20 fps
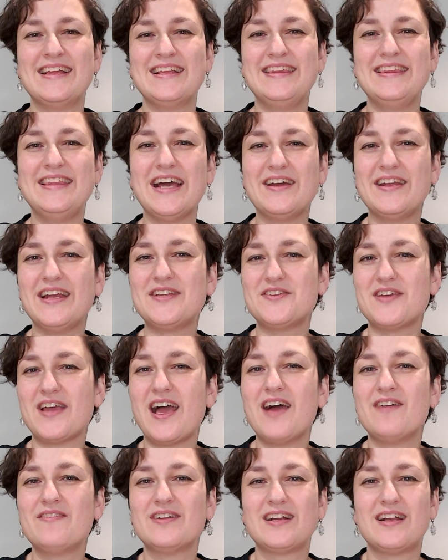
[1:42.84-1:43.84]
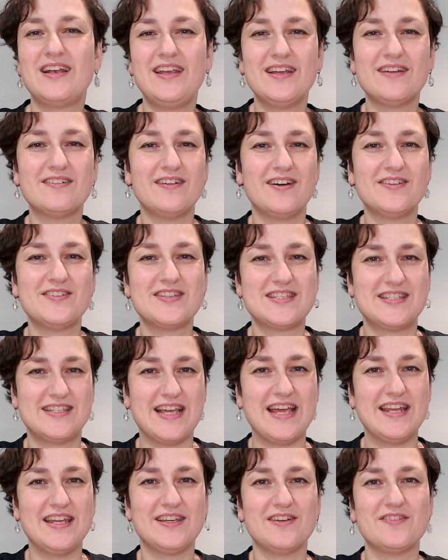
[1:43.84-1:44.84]
Now that you have a clear
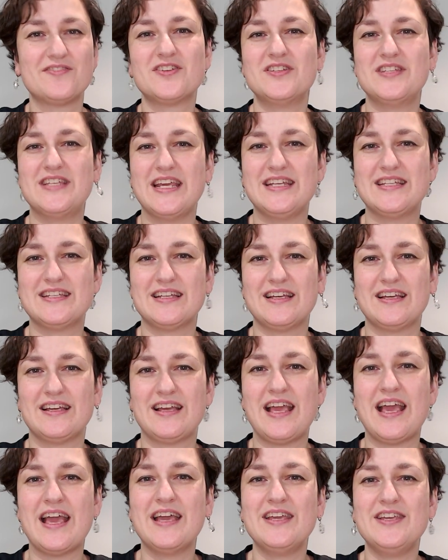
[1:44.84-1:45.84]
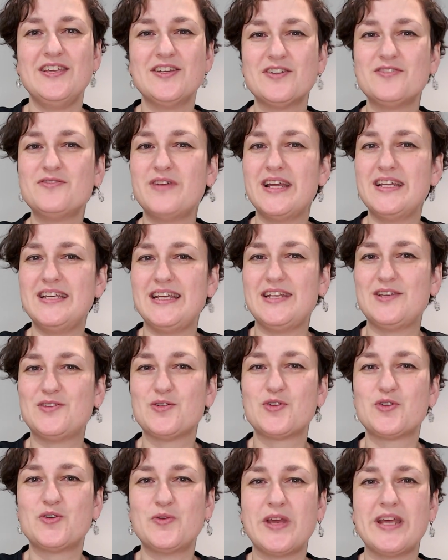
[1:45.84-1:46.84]
understanding of your data, you're ready to
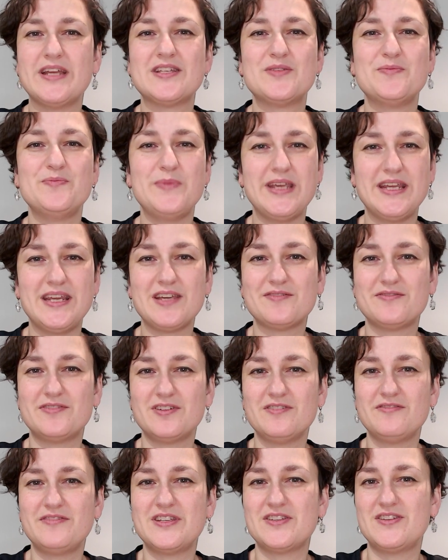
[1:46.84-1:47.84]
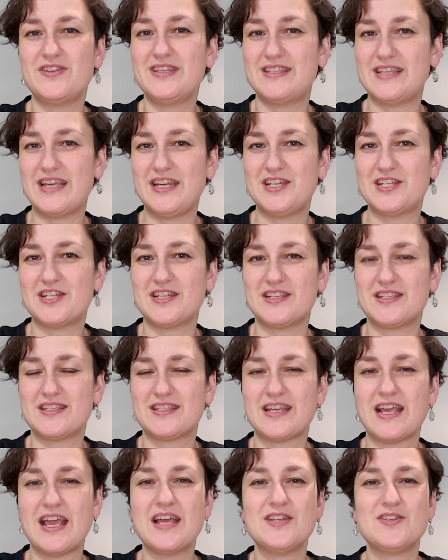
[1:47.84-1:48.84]
create meaningful
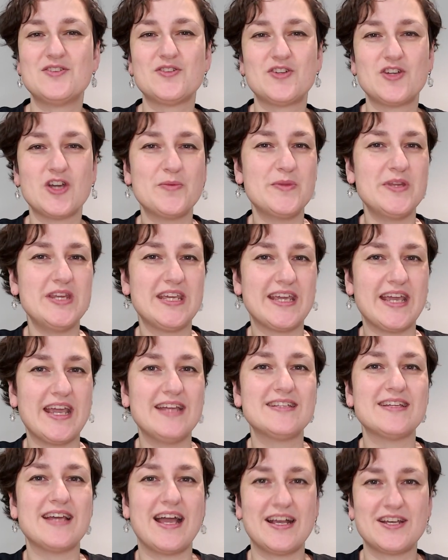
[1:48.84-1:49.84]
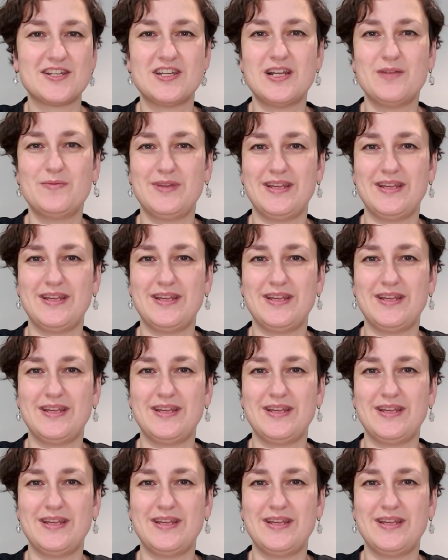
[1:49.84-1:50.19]
visualizations to communicate actionable